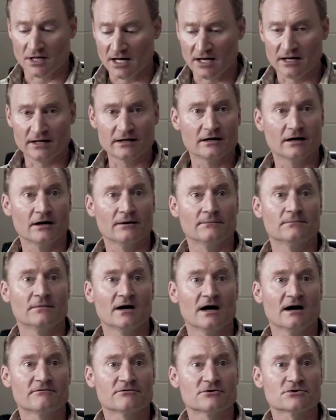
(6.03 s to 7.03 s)
I uh,
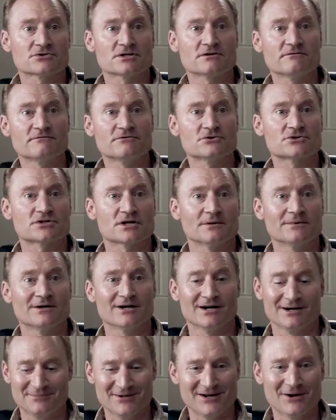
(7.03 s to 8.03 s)
have those interviews
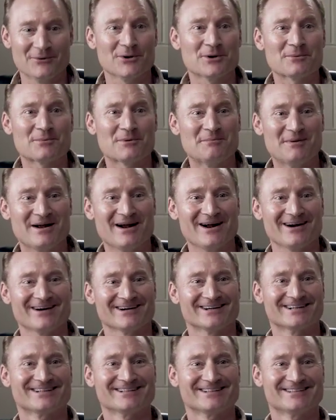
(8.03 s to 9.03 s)
coming up, and I want to
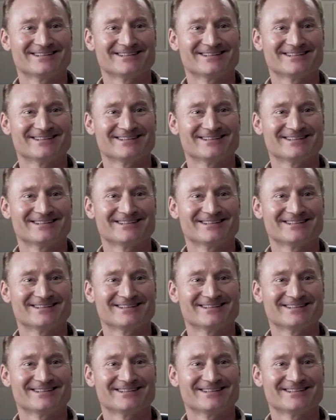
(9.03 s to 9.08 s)
prepare.